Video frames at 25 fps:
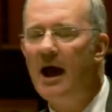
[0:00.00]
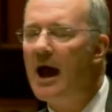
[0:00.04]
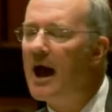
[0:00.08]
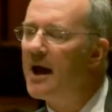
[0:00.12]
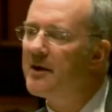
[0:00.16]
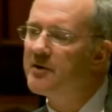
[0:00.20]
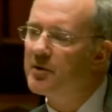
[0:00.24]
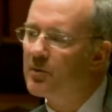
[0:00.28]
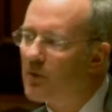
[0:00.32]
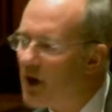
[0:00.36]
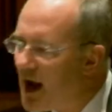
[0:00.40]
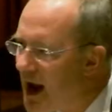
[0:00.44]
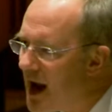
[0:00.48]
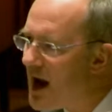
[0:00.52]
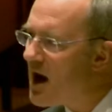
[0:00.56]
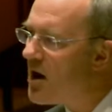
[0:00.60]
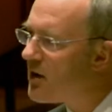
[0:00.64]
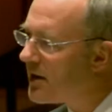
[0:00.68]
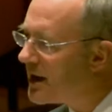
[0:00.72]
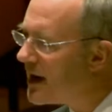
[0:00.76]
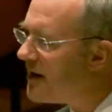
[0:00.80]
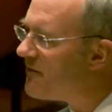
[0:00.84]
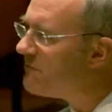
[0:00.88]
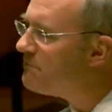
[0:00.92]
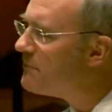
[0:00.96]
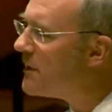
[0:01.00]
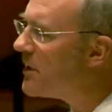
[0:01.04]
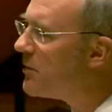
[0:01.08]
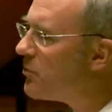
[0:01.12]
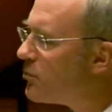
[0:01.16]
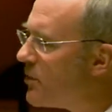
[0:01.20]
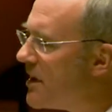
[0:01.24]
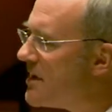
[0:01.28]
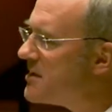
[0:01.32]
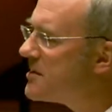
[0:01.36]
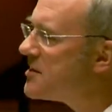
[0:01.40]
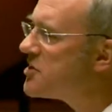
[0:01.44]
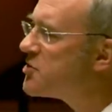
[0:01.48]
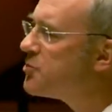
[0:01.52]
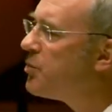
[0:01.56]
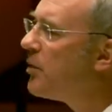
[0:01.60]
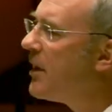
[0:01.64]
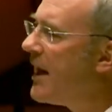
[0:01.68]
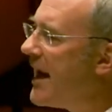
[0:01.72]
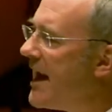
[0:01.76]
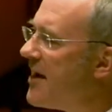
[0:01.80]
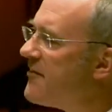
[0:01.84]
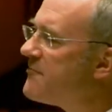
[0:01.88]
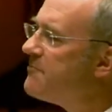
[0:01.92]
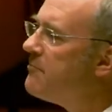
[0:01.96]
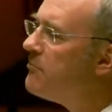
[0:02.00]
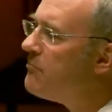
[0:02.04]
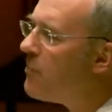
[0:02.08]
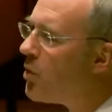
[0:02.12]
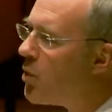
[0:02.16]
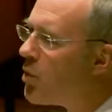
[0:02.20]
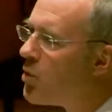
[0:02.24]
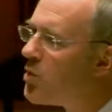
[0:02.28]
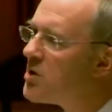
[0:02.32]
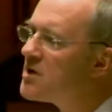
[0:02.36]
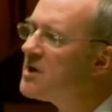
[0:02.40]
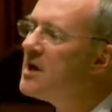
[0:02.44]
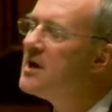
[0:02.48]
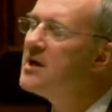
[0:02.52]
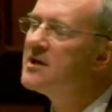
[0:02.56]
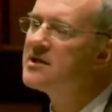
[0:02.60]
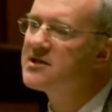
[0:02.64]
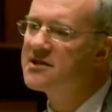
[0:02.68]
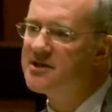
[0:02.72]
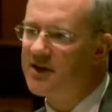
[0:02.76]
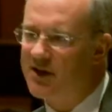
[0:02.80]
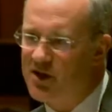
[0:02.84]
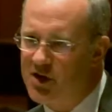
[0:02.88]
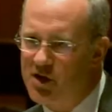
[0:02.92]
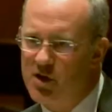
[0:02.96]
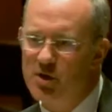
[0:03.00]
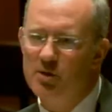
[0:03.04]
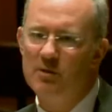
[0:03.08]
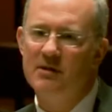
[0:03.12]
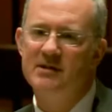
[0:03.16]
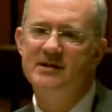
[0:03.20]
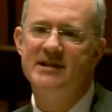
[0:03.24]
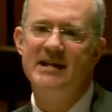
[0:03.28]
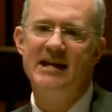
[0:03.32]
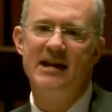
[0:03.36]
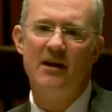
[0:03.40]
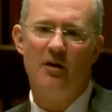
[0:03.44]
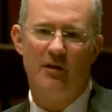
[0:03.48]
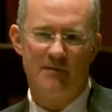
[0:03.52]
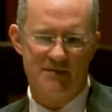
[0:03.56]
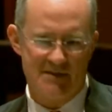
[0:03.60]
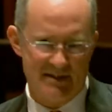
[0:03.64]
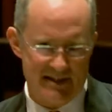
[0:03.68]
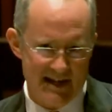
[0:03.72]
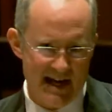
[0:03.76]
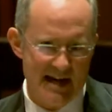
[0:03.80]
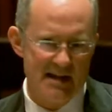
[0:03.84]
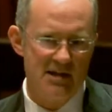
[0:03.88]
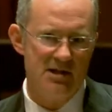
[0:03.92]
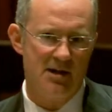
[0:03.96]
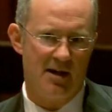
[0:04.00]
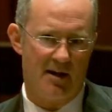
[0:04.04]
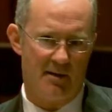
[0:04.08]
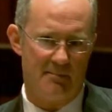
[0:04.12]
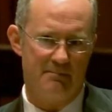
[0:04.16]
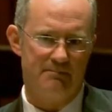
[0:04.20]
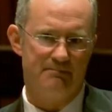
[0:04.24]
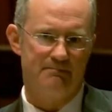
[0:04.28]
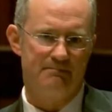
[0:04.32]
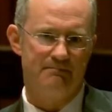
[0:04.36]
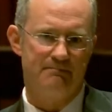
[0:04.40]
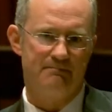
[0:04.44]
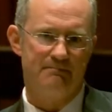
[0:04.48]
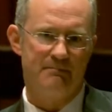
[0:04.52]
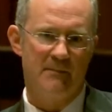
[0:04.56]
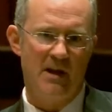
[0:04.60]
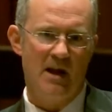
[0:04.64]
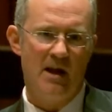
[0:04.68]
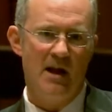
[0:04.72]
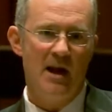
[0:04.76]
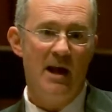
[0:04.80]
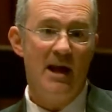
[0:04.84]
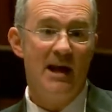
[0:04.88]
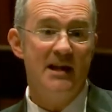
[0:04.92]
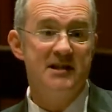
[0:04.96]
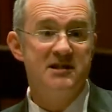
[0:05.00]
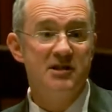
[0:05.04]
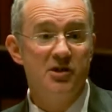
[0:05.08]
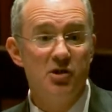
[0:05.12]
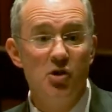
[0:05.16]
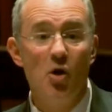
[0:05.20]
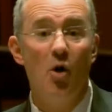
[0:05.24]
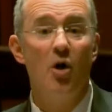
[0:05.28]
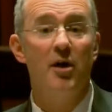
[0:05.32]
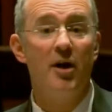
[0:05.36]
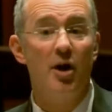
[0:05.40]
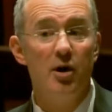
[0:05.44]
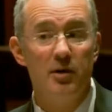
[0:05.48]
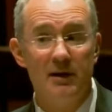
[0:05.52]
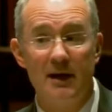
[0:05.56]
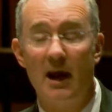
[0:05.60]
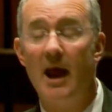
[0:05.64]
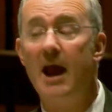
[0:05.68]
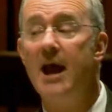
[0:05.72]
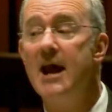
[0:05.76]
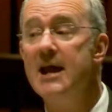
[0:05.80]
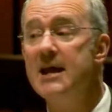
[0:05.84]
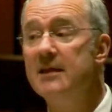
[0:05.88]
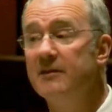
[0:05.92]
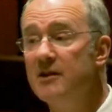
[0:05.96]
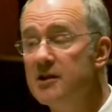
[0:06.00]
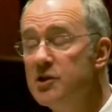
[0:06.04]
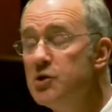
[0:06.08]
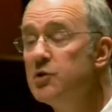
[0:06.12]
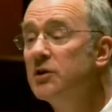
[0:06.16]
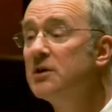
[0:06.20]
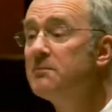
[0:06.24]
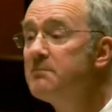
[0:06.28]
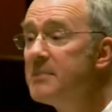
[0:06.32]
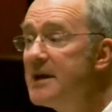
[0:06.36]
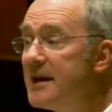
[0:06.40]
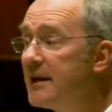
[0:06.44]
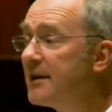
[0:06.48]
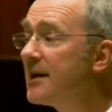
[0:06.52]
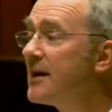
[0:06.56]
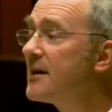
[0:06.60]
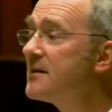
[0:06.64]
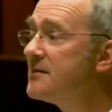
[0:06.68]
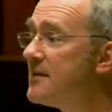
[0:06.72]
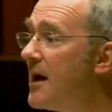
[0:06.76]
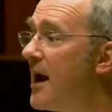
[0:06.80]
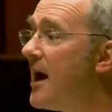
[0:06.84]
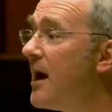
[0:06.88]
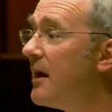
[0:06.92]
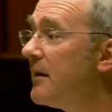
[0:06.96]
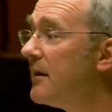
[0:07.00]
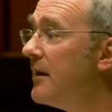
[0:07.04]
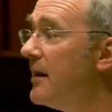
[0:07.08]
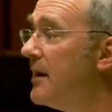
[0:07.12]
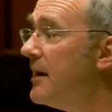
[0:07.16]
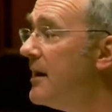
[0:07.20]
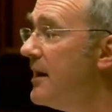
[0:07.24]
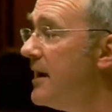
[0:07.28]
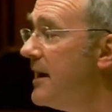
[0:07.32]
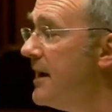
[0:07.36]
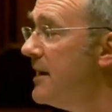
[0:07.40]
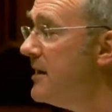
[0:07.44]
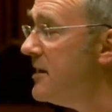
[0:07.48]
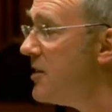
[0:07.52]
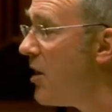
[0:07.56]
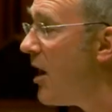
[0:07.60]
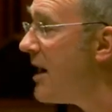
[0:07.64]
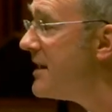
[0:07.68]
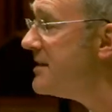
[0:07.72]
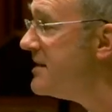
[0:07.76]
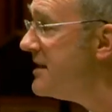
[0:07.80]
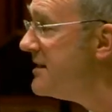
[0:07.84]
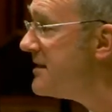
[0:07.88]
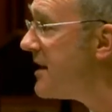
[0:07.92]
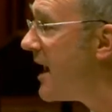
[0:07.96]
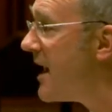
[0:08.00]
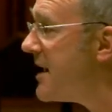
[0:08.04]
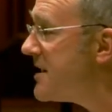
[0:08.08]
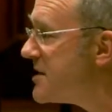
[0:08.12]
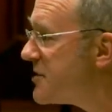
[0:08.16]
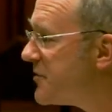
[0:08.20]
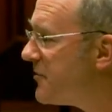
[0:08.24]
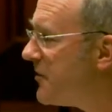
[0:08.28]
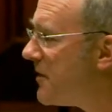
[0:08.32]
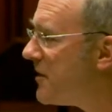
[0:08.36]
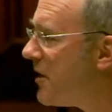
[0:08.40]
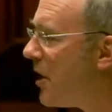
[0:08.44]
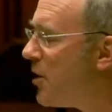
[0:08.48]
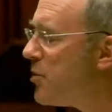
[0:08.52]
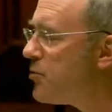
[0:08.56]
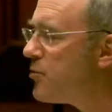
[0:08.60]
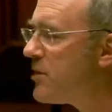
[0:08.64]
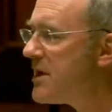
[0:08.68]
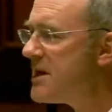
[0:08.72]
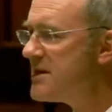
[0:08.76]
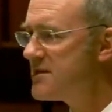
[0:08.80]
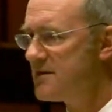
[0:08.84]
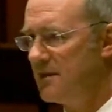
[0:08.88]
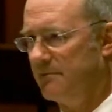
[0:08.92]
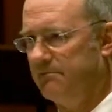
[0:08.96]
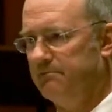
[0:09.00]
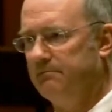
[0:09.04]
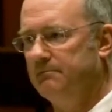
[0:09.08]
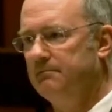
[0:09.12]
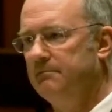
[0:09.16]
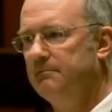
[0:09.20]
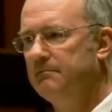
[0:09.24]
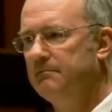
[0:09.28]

Under our government, renters will have more security of tenure. It's not okay that you can be kicked out in 90 days for no reason.